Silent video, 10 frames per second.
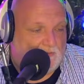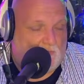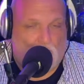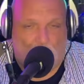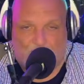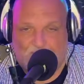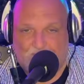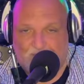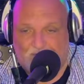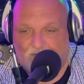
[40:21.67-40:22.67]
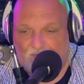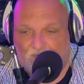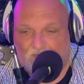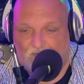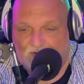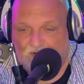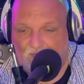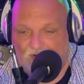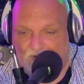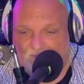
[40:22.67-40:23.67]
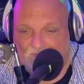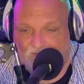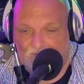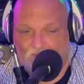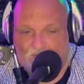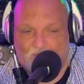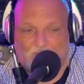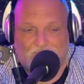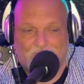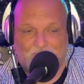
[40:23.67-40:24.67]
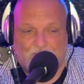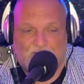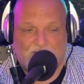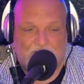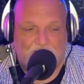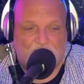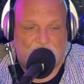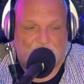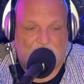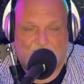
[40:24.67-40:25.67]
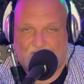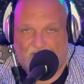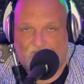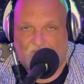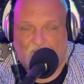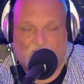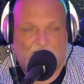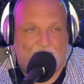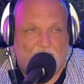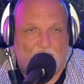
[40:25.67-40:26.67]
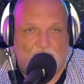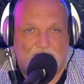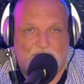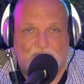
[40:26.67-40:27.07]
Or would it be better to do an interview and then do like a live layout